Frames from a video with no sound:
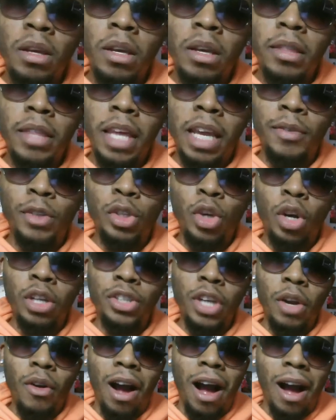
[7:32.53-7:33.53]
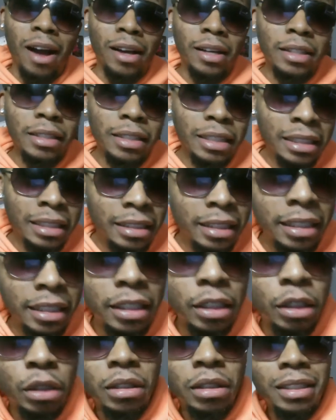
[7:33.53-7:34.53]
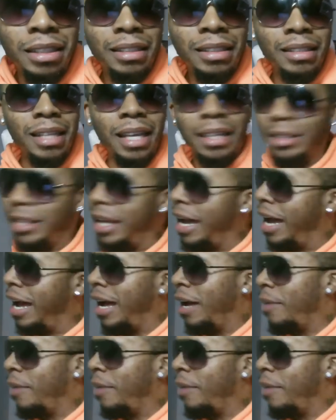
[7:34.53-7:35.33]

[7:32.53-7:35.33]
Thank you for joining J Rocc. Until next time.